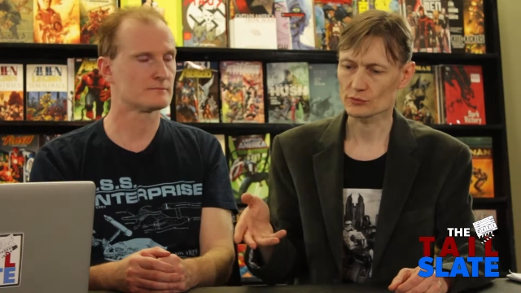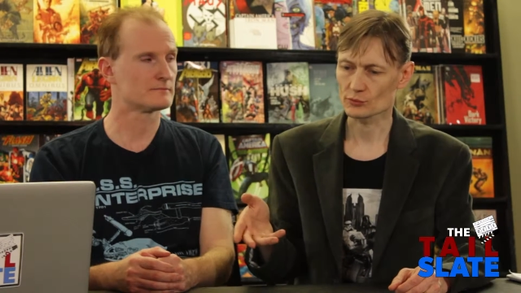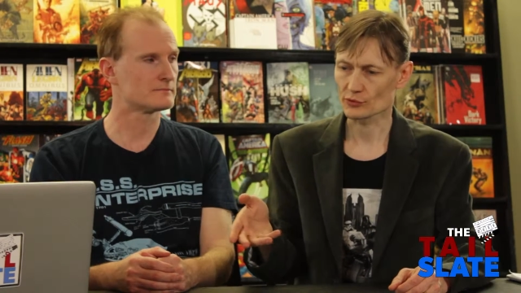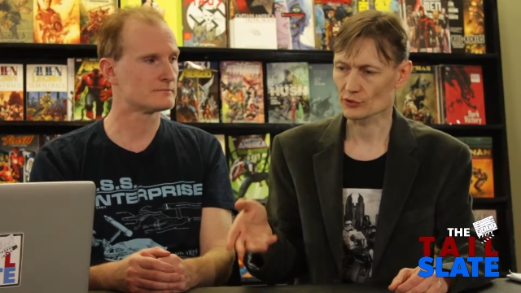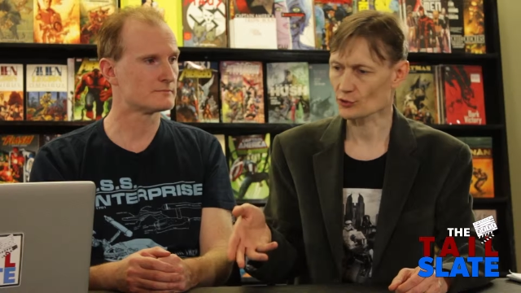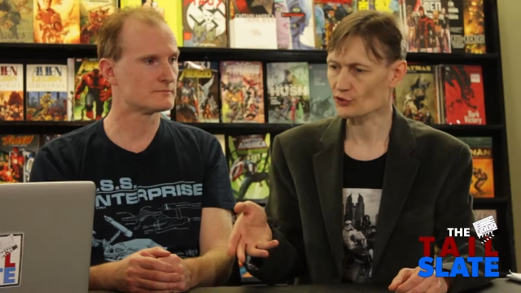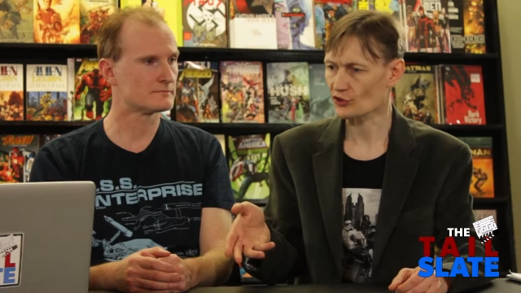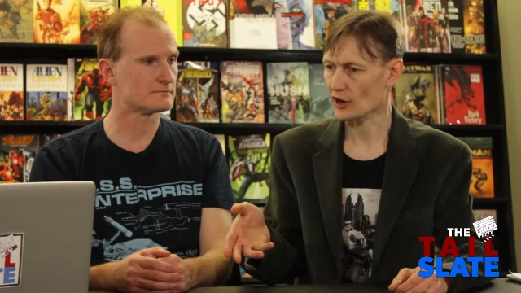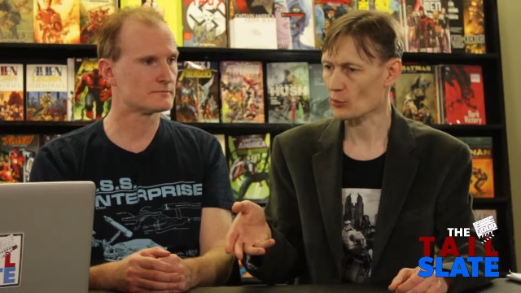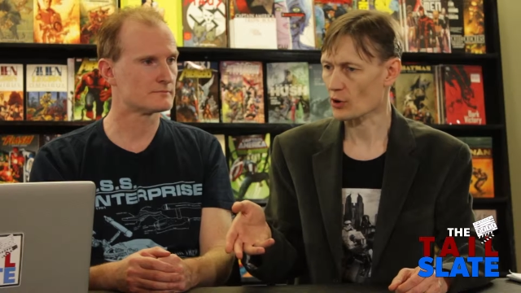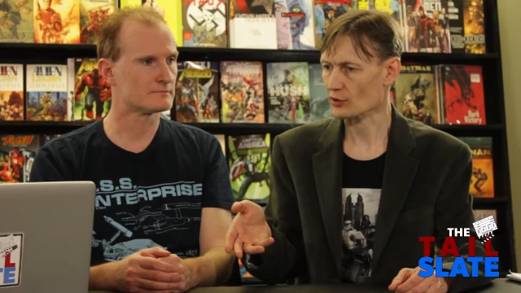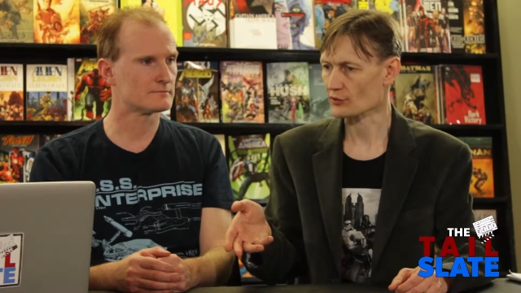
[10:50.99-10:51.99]
Speaker 1: Luke
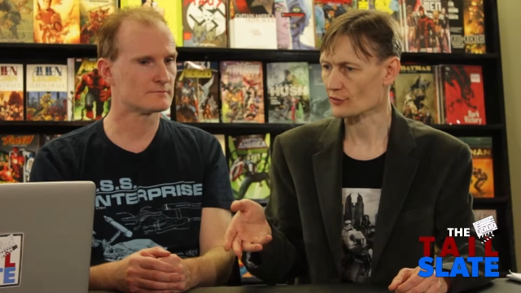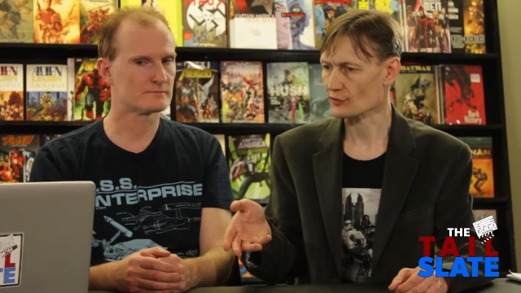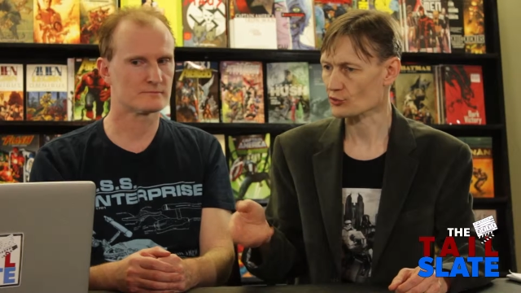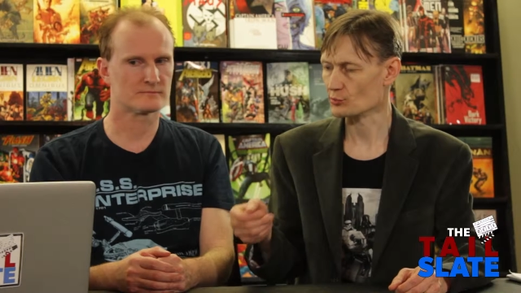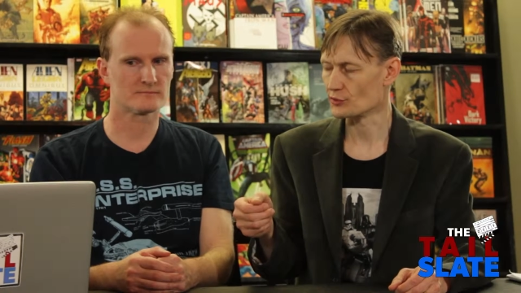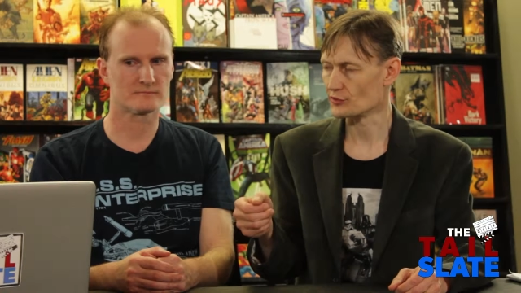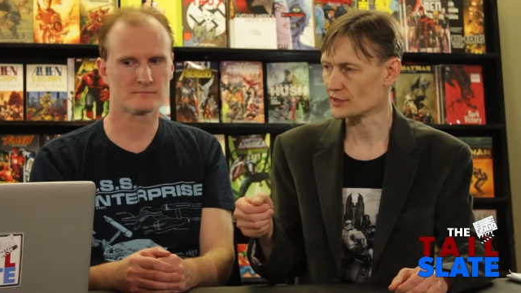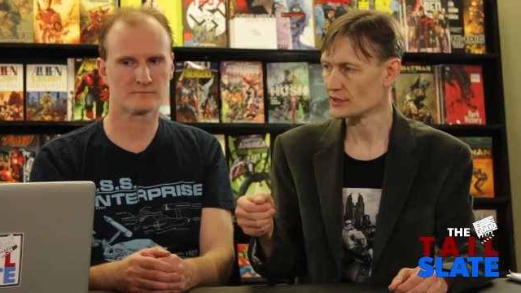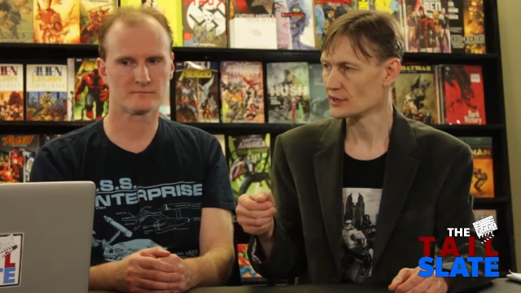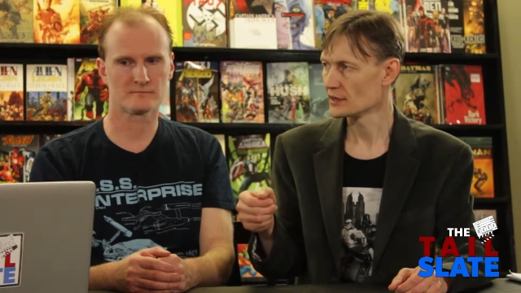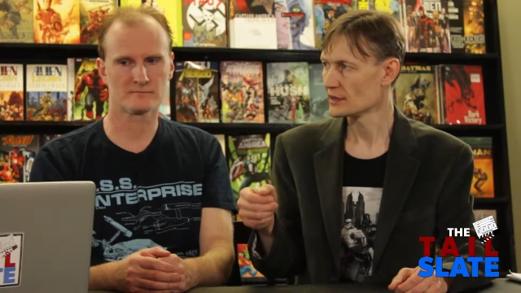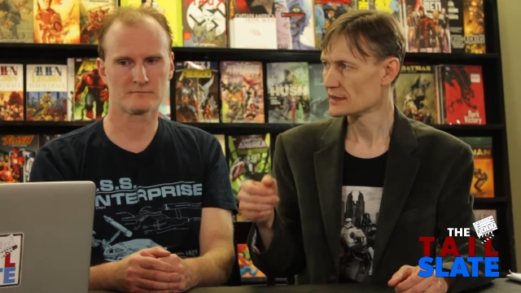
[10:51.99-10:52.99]
Skywalker in the first movie.
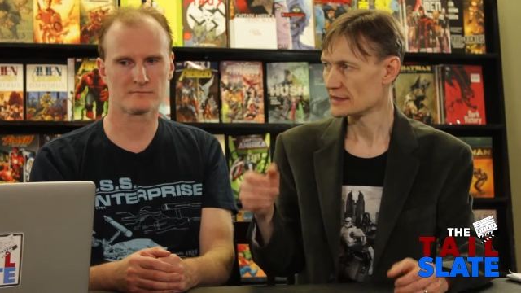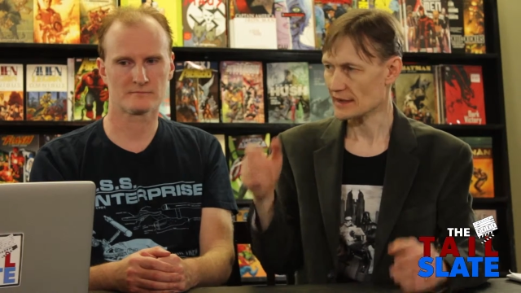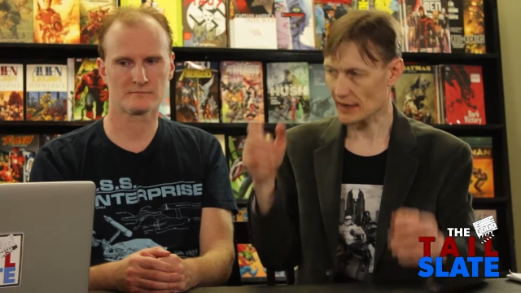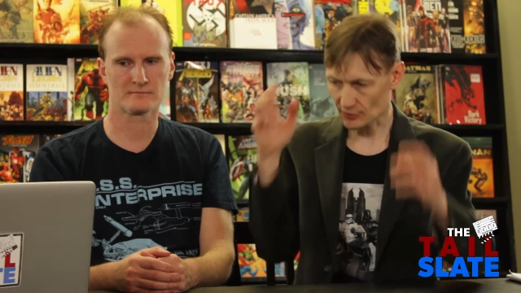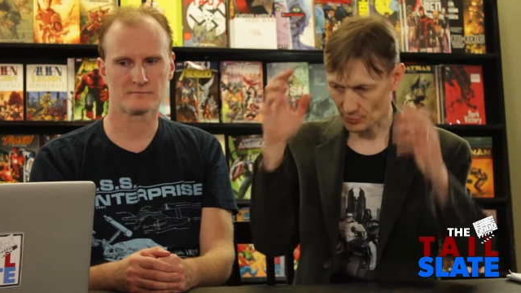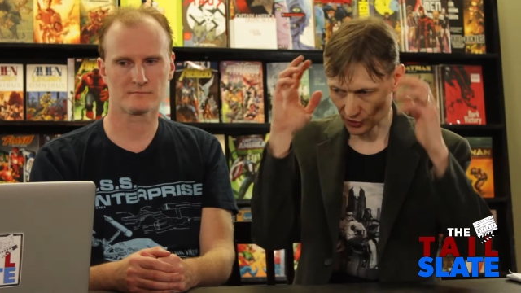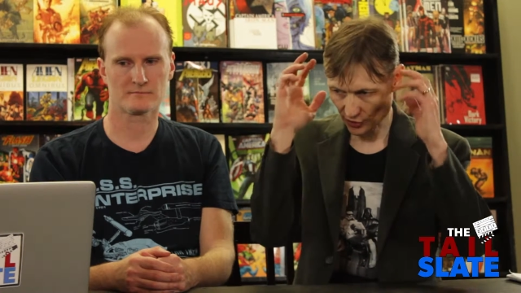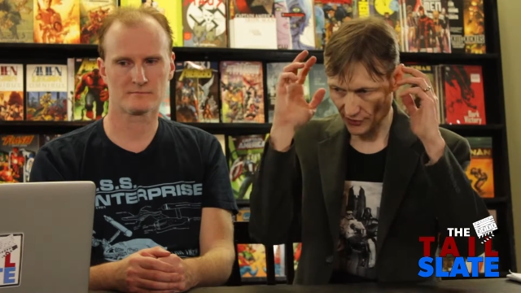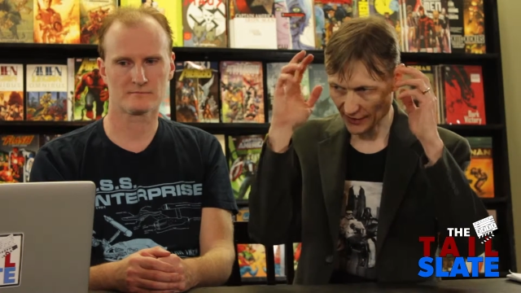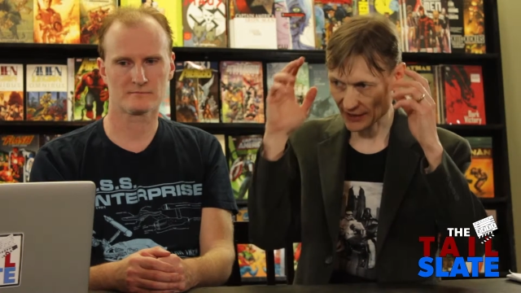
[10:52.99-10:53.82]
He had to put on that